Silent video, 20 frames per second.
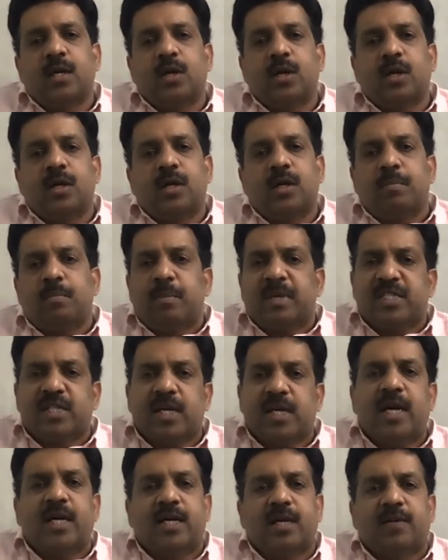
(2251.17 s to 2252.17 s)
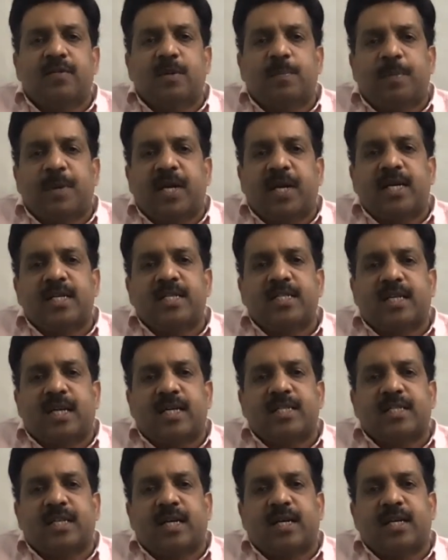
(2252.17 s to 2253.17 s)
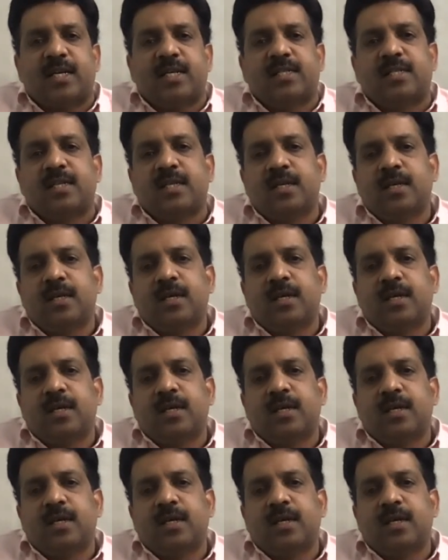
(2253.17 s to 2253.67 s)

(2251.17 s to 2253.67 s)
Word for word: uh, majority of the parents concern is